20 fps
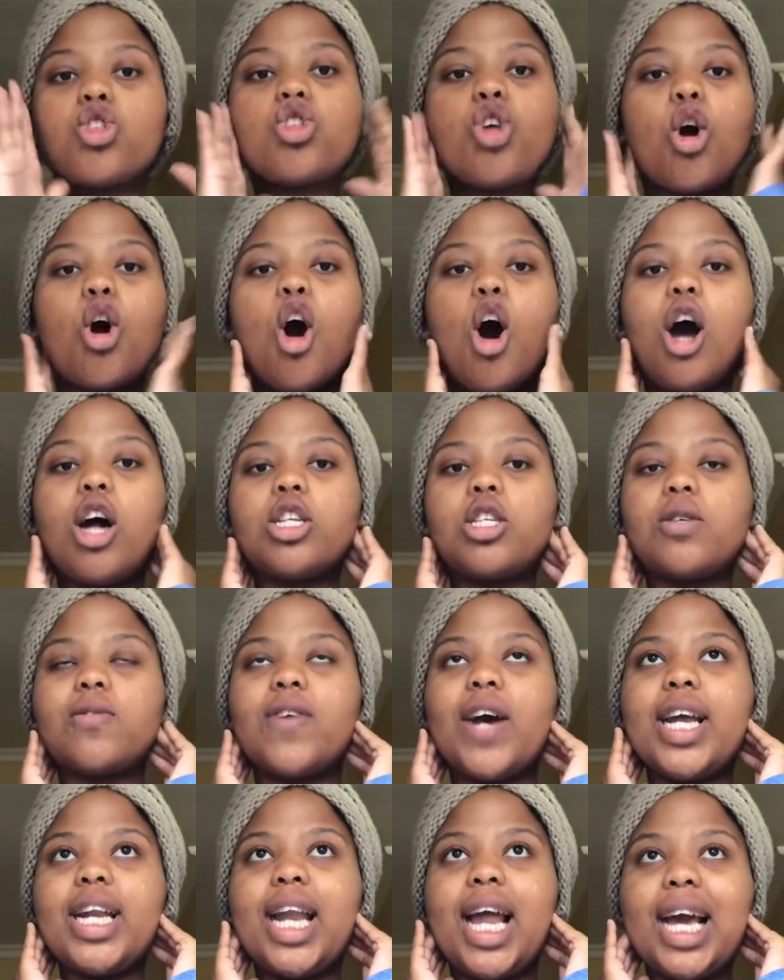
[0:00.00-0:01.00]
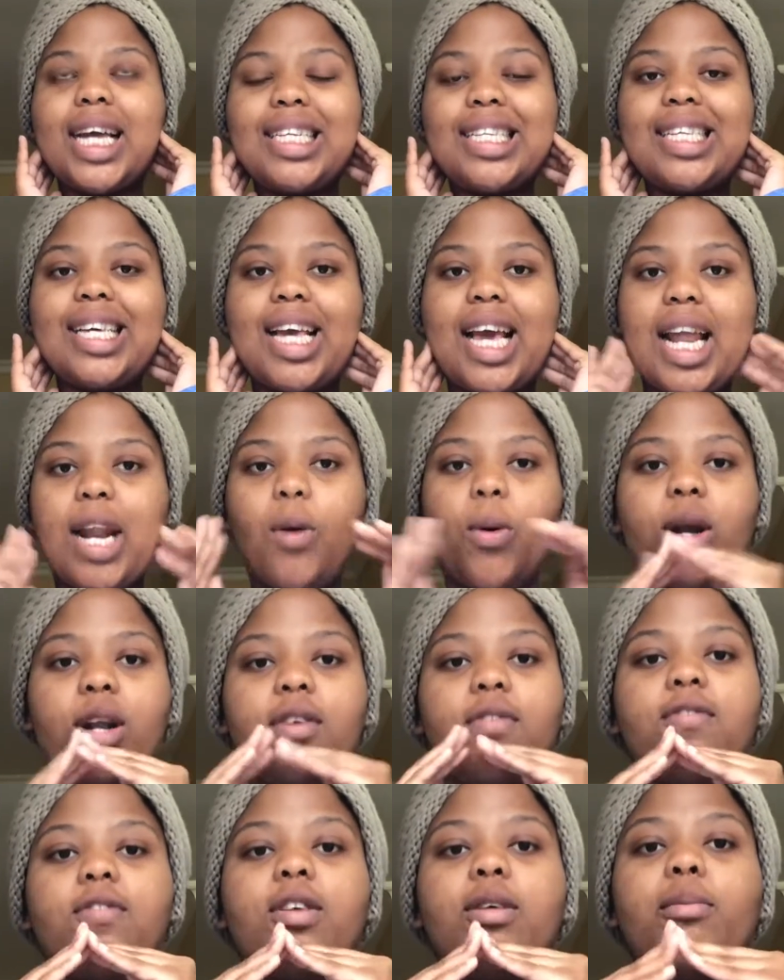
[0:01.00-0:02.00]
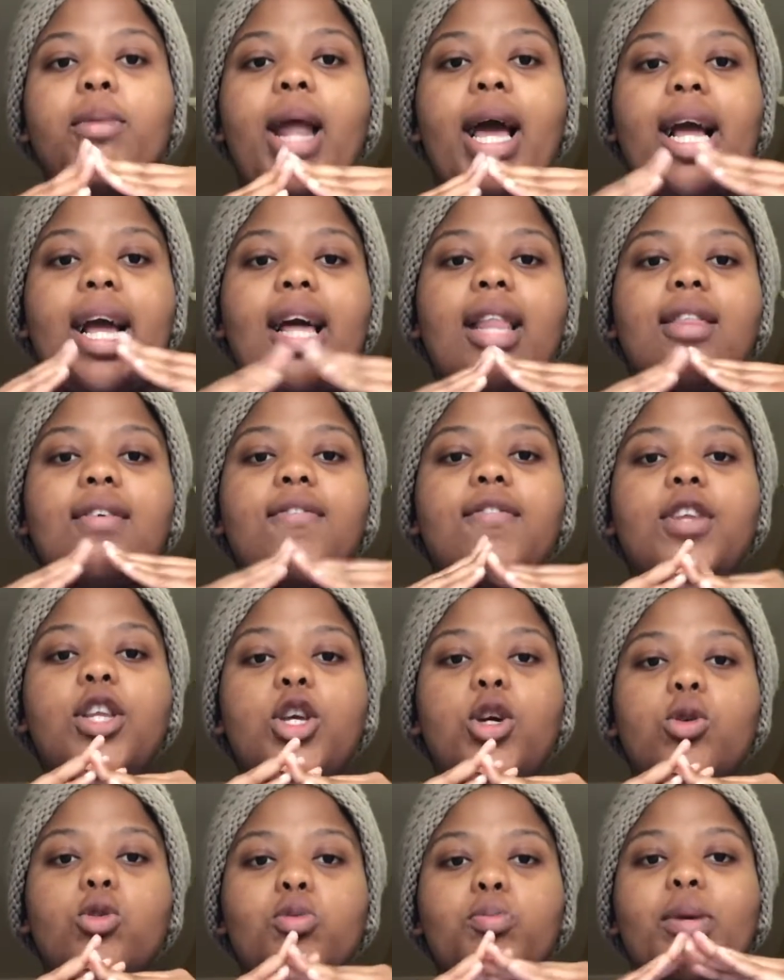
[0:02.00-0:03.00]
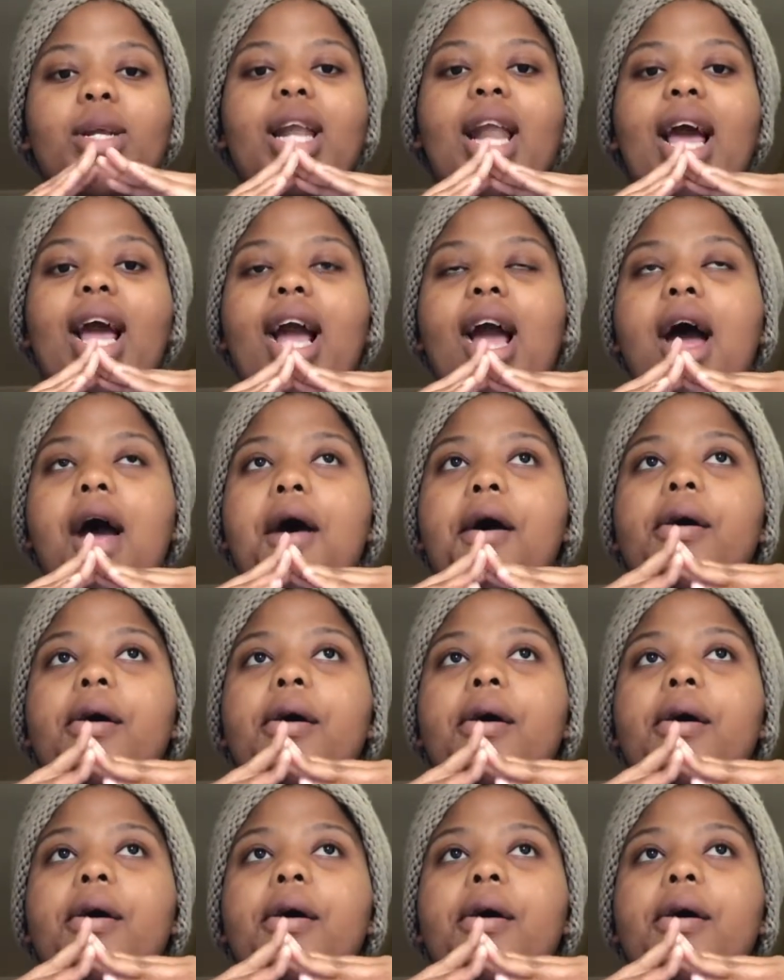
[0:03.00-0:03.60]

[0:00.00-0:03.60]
so hard to find lighting. And I want to film like other videos. But like,